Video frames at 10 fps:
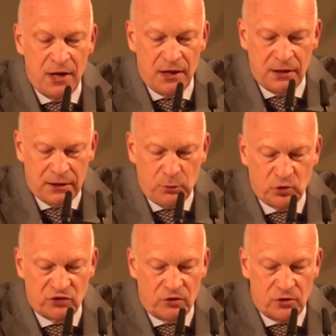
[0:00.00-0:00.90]
It
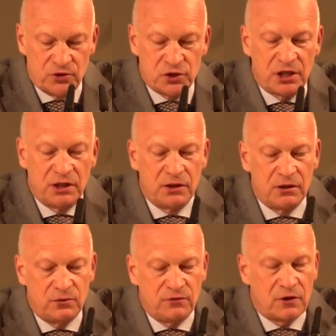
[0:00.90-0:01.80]
was launched in
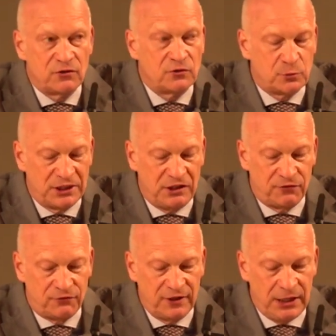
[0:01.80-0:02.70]

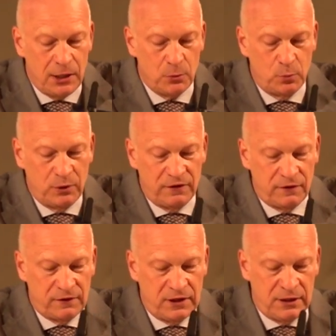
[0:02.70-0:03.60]
2023
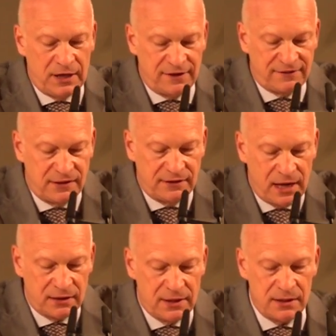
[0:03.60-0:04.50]
with Asal
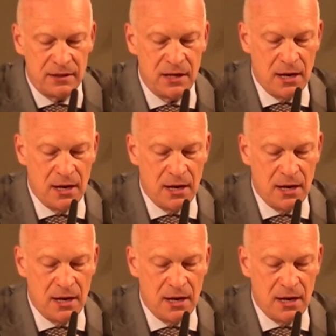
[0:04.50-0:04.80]
Dardan